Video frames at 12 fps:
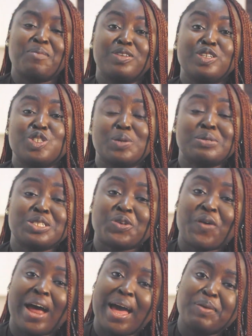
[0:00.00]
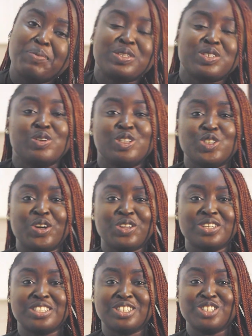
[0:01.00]
Please subscribe so you join
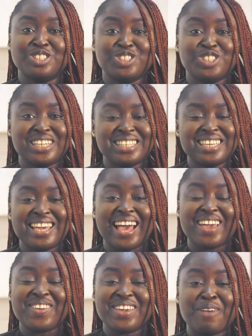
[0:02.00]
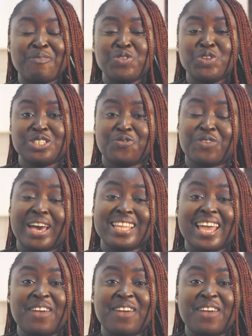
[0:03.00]
us in this journey and you get notified